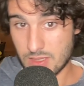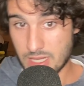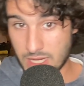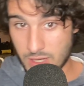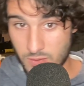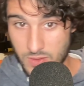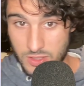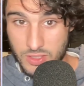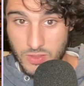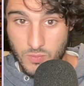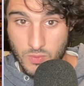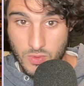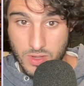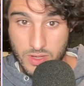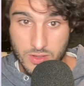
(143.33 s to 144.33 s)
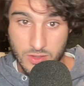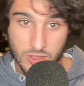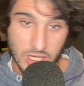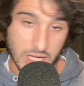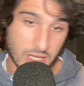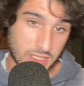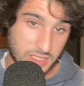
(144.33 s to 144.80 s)
and Christian Wood, or
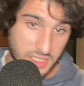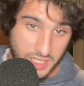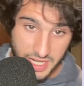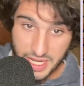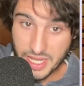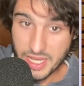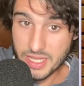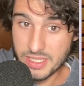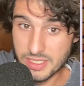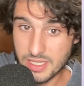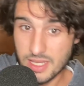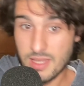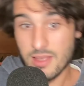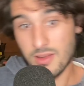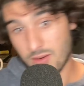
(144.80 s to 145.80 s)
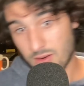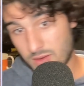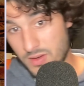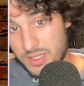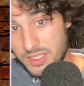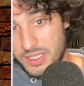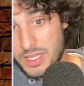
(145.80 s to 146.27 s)
Jackson Hayes, or
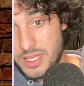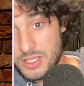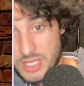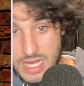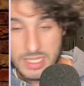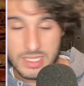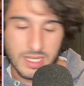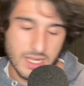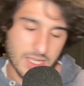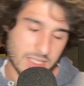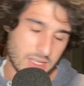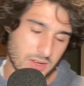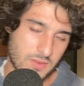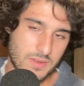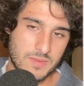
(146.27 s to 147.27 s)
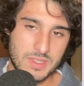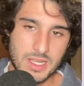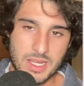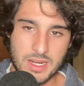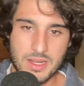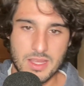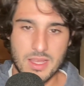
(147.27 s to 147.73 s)
Christie and Jackson Hayes, you know what I'm
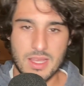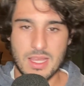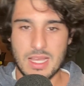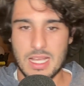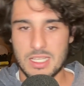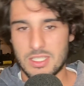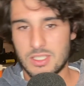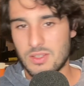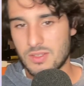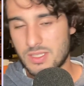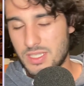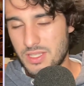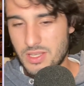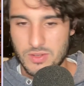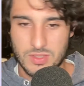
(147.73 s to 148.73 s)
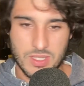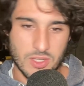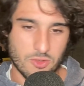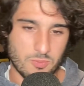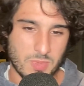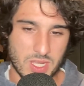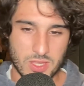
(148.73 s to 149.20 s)
saying? I just don't see those
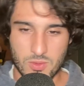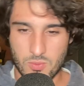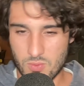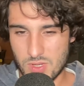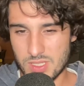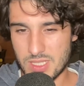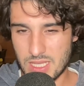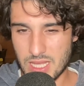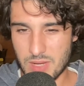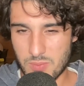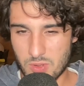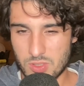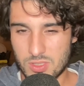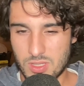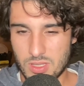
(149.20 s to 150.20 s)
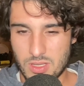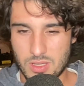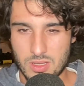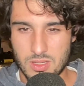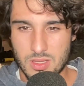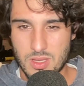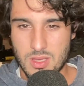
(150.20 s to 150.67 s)
deals being the ones that like push
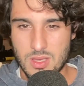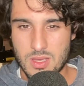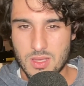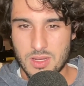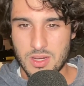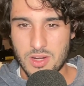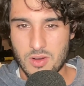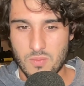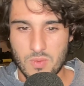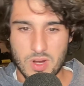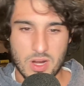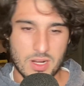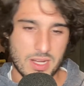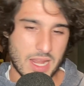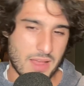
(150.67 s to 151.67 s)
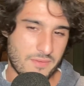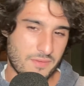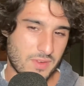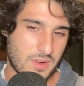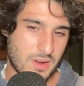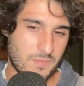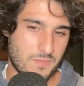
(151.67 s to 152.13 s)
the, you know, we heard
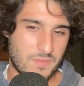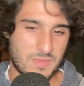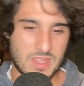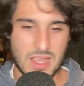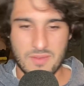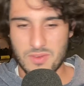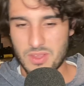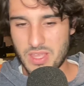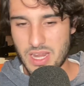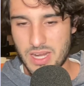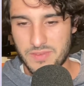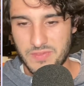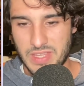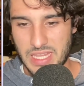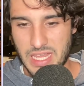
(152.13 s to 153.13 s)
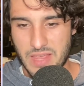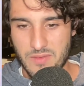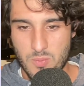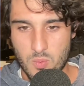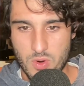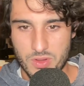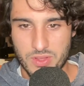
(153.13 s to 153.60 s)
Denver, they had to give
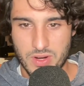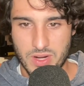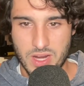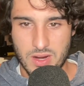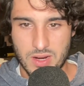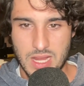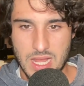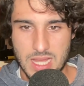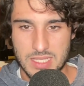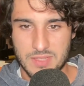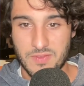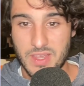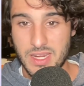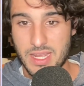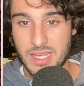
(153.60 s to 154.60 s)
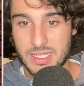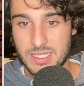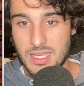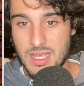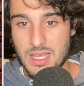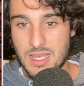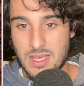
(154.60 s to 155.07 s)
up one of their young guys. Phoenix,
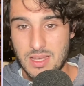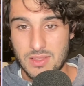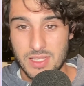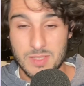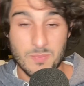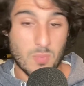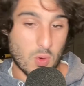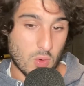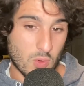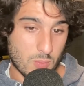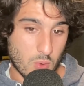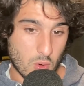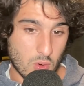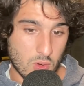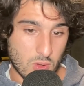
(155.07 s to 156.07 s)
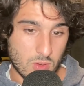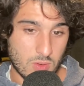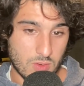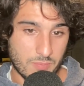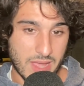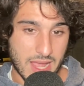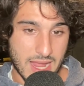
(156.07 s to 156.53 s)
unless
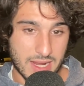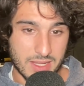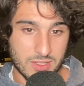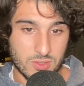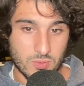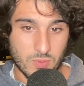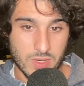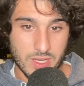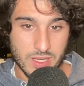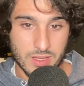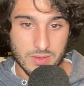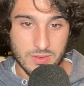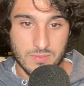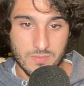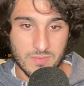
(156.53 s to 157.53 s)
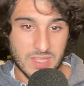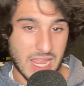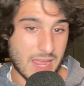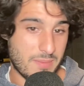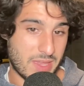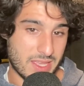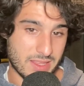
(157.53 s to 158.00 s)
Bol packaged with
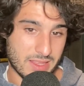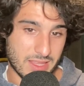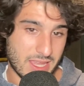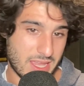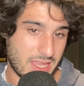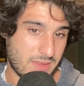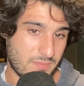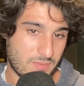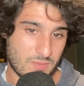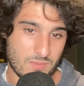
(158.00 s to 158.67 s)
Damian Lee